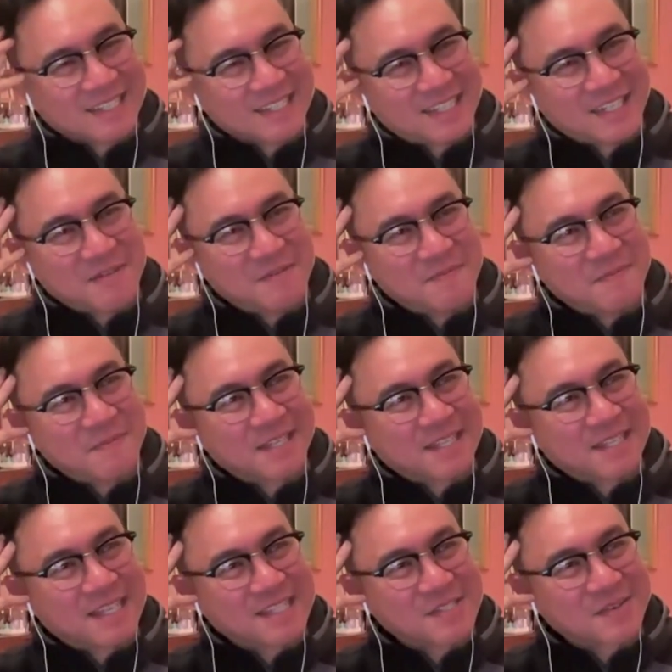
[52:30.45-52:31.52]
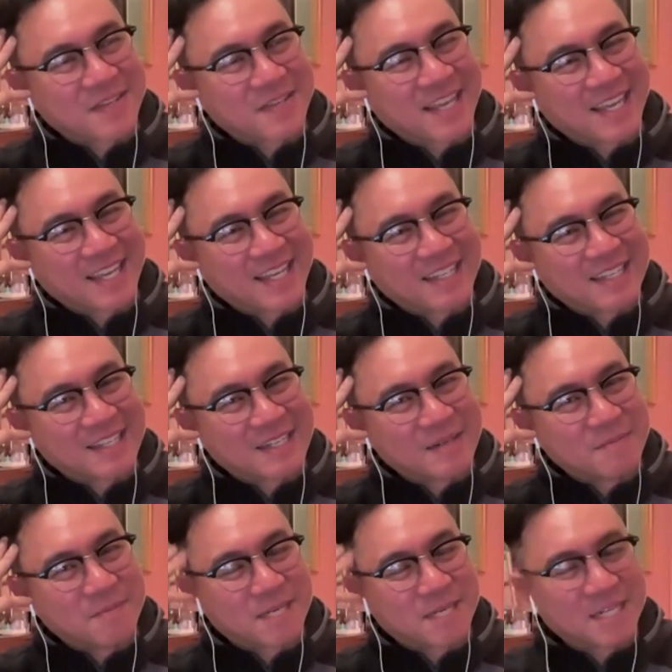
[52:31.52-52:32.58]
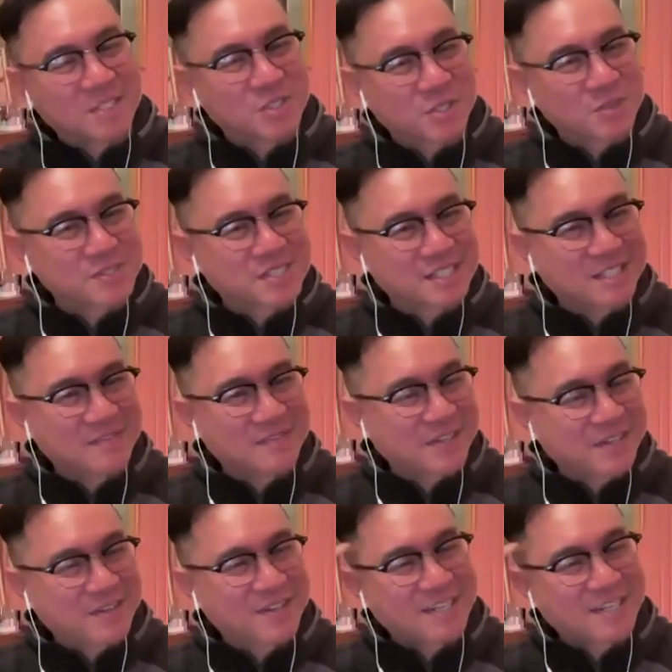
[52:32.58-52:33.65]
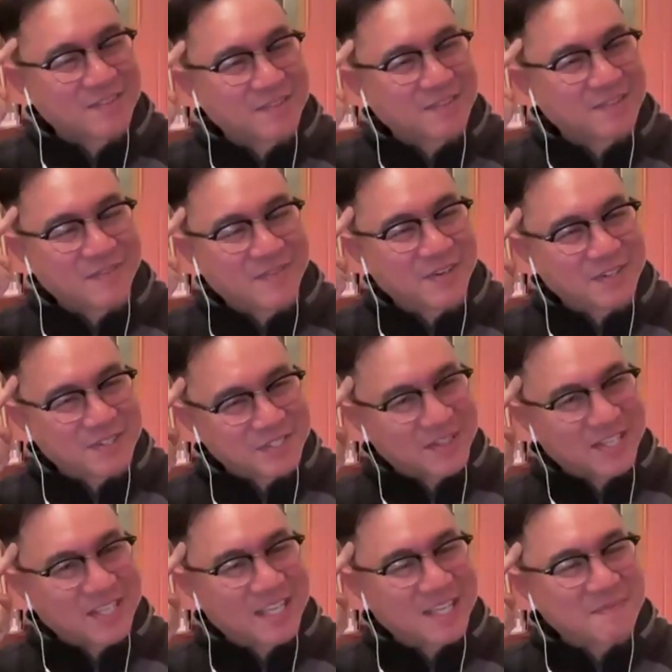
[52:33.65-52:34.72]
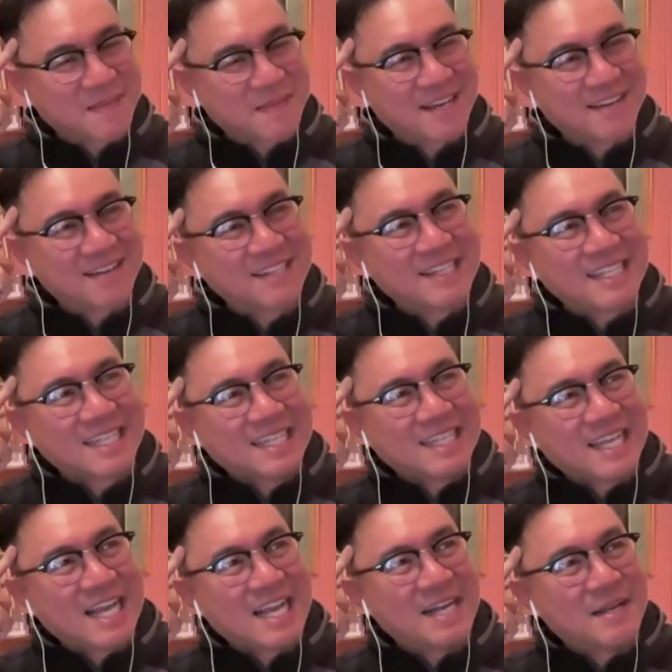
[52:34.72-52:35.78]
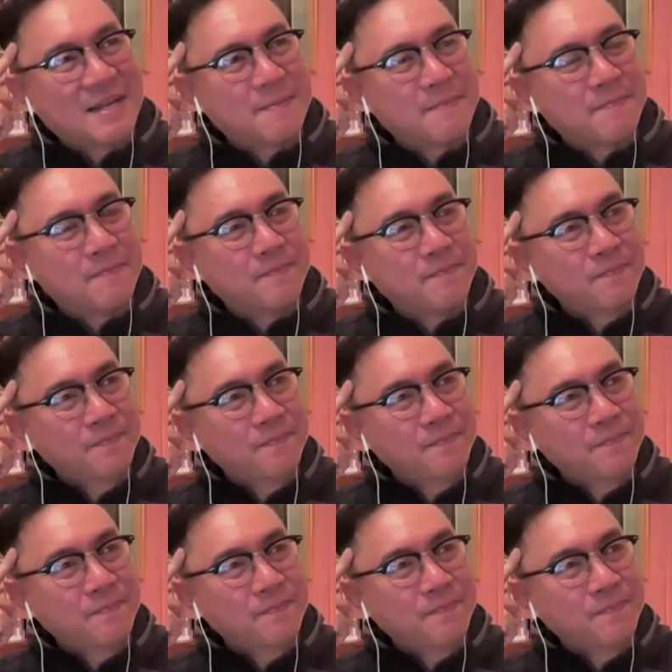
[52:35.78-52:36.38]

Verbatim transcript: Um, and that's okay. Um, but I chose to live here and I'll live here until they kick me out. Um,